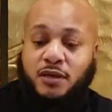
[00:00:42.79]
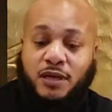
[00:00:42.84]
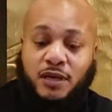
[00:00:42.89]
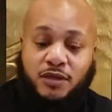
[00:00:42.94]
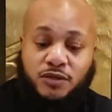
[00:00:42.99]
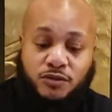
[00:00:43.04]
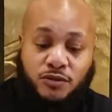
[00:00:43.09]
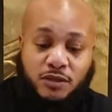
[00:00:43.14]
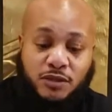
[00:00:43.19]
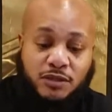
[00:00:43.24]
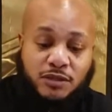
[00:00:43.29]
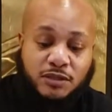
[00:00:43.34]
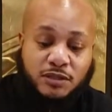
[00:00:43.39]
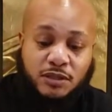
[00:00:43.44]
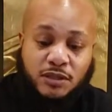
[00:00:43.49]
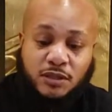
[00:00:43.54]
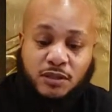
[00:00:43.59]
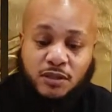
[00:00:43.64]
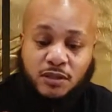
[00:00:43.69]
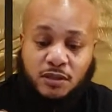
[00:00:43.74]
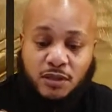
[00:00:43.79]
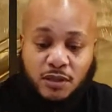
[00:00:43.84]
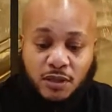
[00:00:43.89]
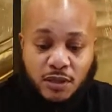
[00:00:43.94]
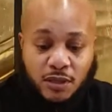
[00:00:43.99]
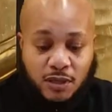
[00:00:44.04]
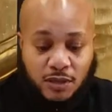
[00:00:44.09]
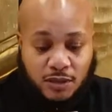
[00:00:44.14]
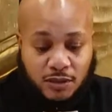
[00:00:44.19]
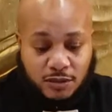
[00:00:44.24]
As you can see,
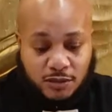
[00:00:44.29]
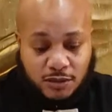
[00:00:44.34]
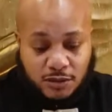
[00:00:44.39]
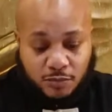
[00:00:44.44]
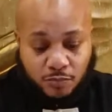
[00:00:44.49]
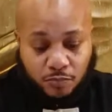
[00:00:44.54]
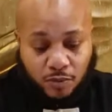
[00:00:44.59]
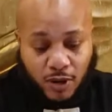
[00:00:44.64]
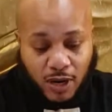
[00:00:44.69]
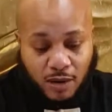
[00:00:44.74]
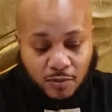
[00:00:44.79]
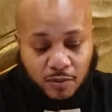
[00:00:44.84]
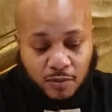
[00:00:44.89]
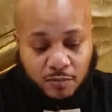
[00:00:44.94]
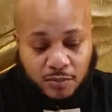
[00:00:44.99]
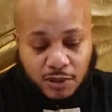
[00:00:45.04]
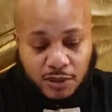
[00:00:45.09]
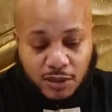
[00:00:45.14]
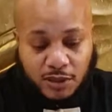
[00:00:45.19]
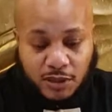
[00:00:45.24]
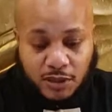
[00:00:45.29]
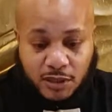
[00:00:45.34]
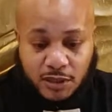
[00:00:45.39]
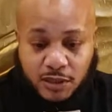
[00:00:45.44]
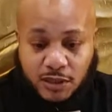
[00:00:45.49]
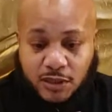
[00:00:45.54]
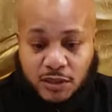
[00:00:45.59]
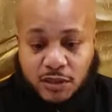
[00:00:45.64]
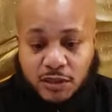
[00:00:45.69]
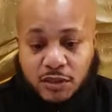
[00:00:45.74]
this is
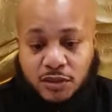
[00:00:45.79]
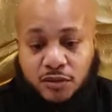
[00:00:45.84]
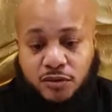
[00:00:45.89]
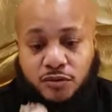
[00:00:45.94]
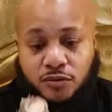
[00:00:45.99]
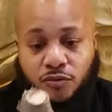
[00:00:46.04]
probably